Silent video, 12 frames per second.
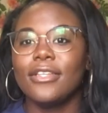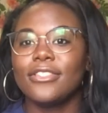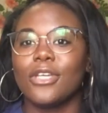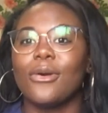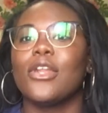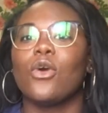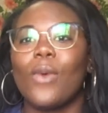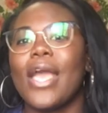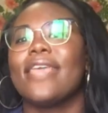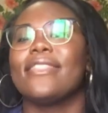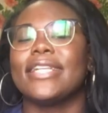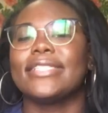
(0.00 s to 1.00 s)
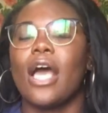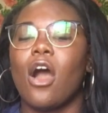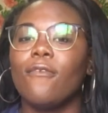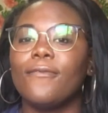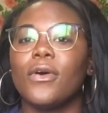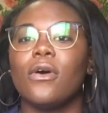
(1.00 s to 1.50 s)
So in a way that's
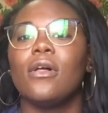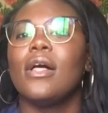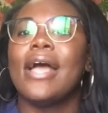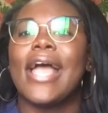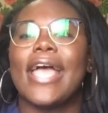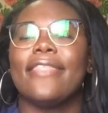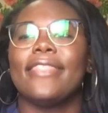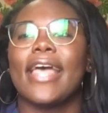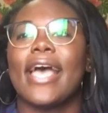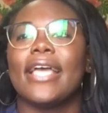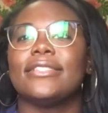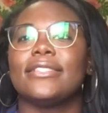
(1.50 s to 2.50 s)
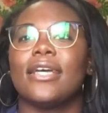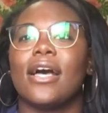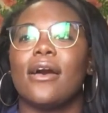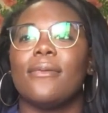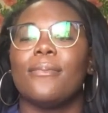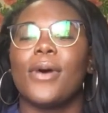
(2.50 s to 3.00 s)
helpful and that
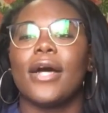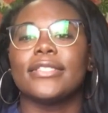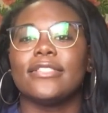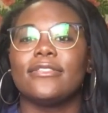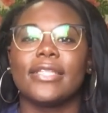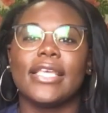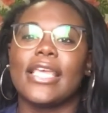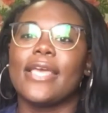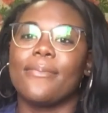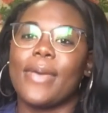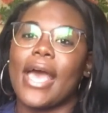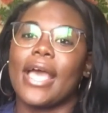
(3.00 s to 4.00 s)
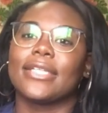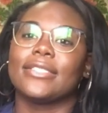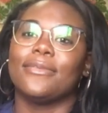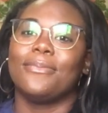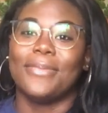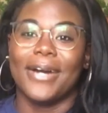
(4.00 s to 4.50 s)
um, positively
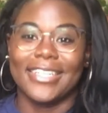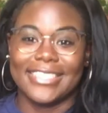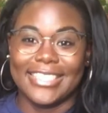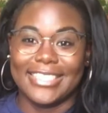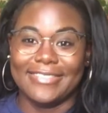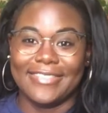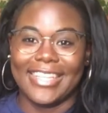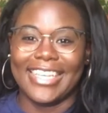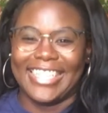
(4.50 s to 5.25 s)
impacts, positive,